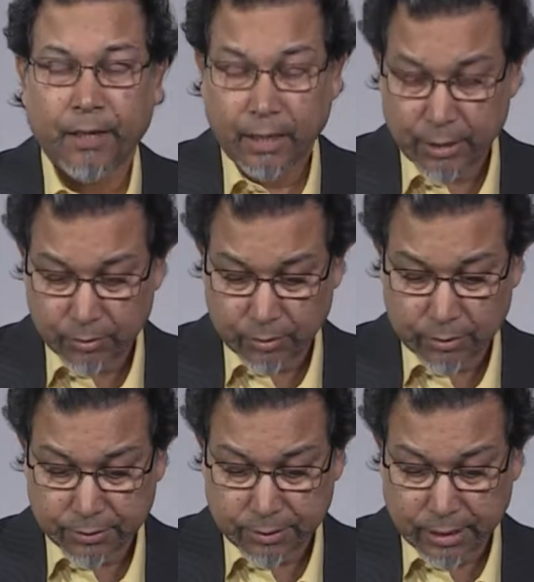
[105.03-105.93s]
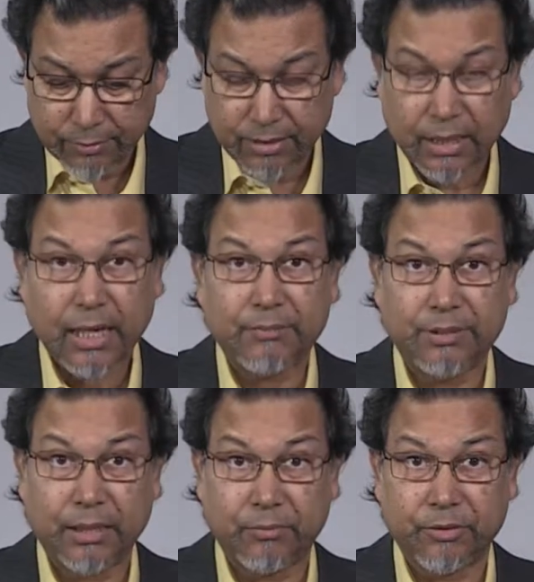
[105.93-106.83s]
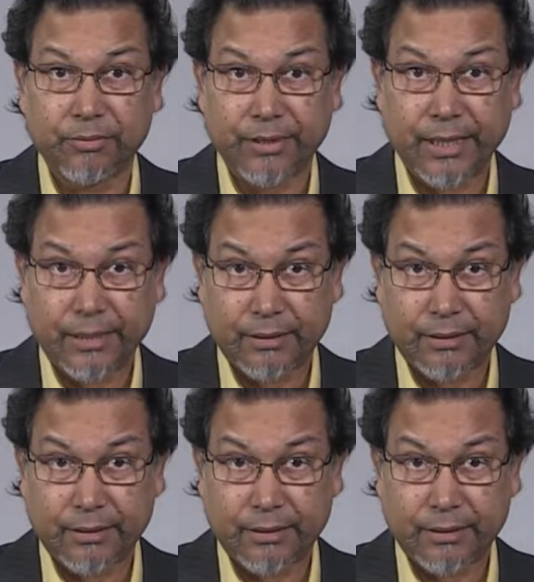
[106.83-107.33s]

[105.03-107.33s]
and we also have a live demo at